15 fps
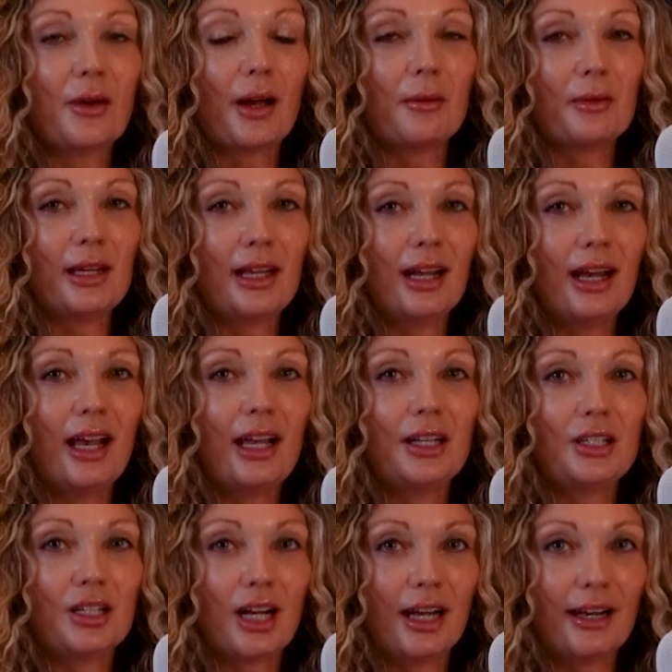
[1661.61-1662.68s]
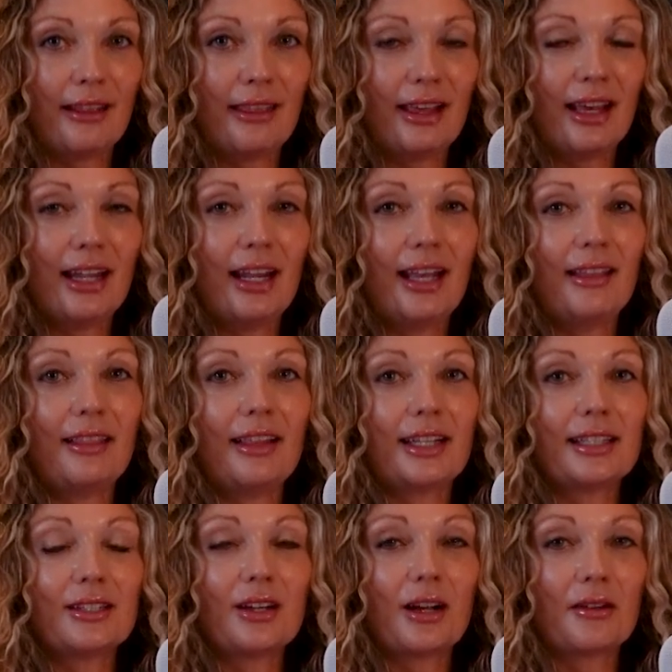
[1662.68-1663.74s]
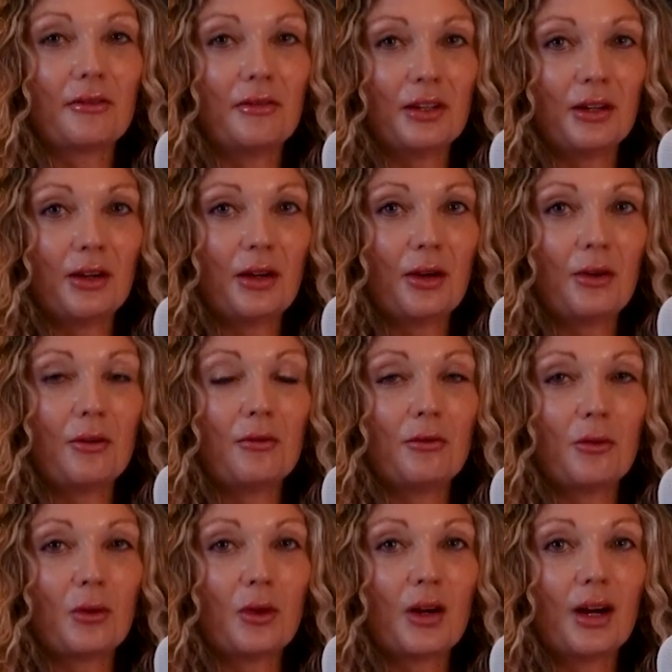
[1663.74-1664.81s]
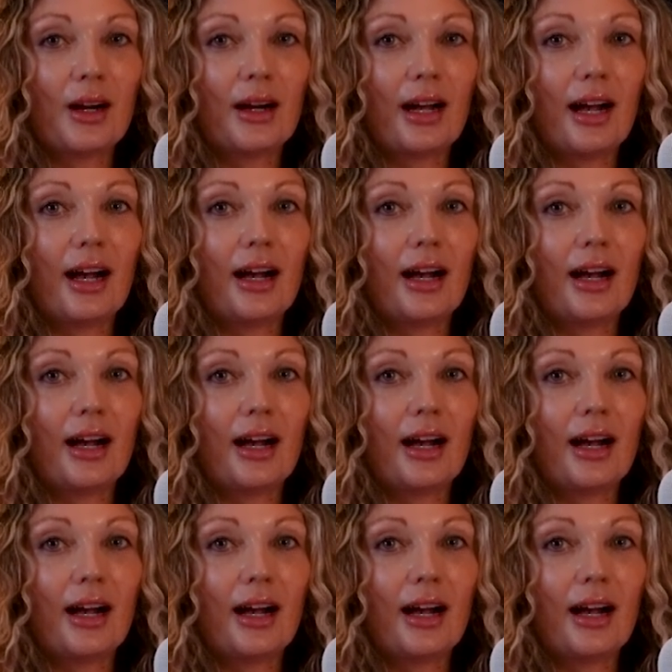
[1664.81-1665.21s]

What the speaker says: Irina and Jonathan and Let's Talk Vero for